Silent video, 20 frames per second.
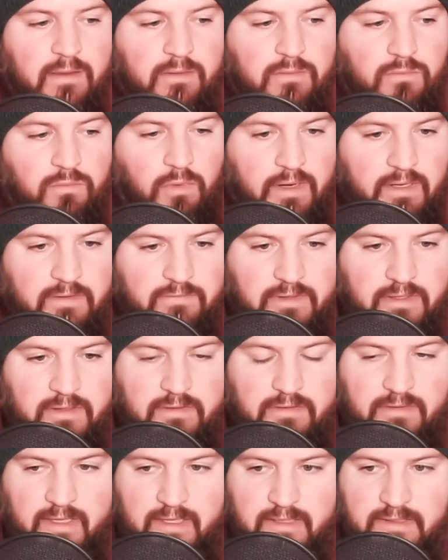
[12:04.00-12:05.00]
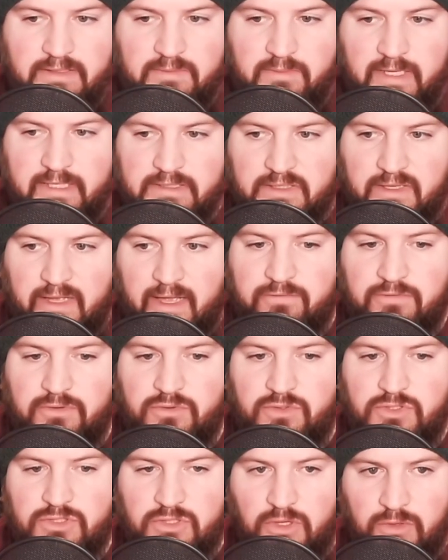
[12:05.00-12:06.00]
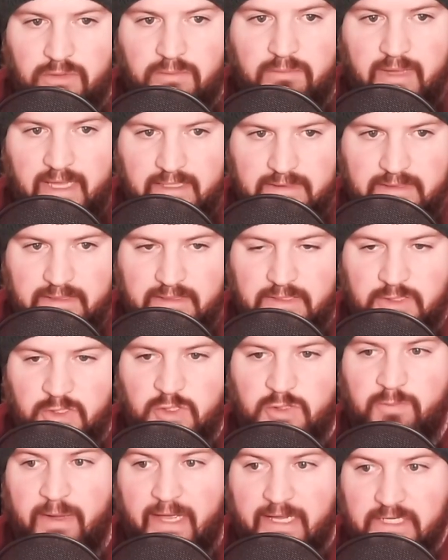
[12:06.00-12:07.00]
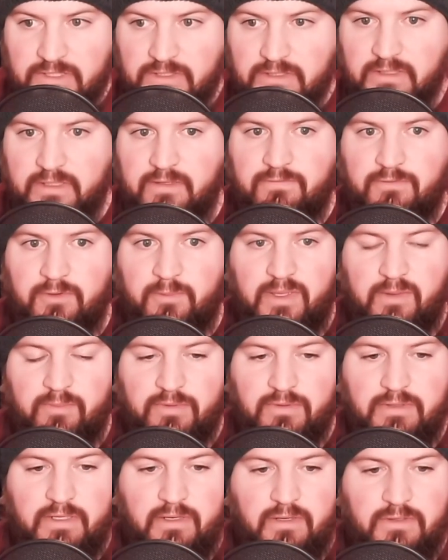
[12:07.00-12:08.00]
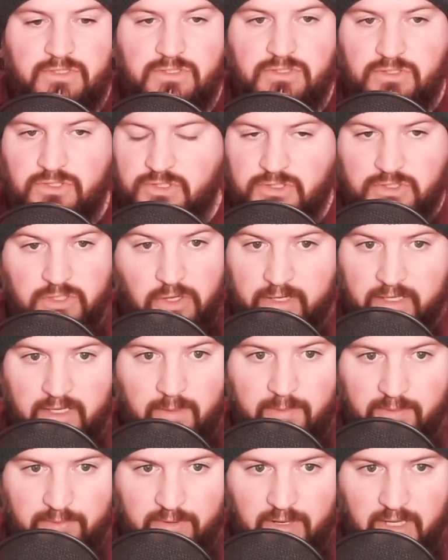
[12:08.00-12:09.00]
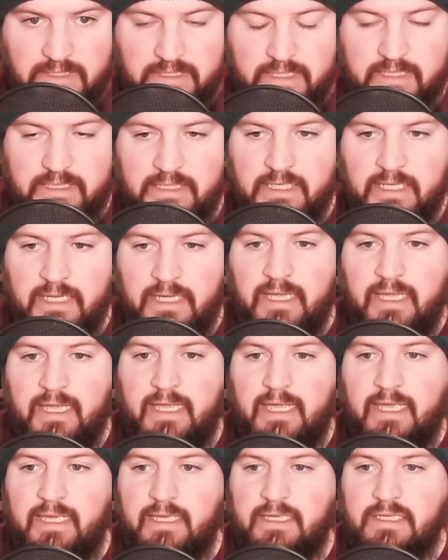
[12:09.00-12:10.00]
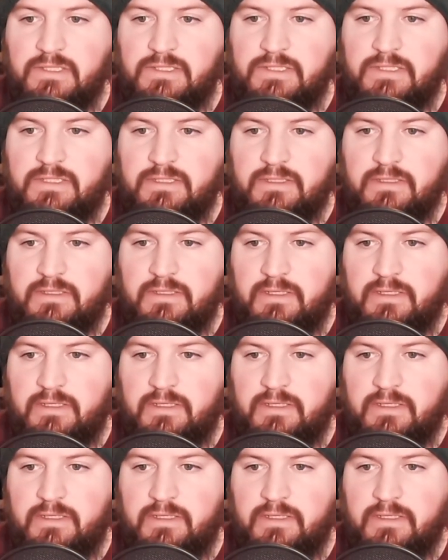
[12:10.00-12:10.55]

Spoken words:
One of the things that makes LiveView so amazing, especially for people that are just starting up a project, is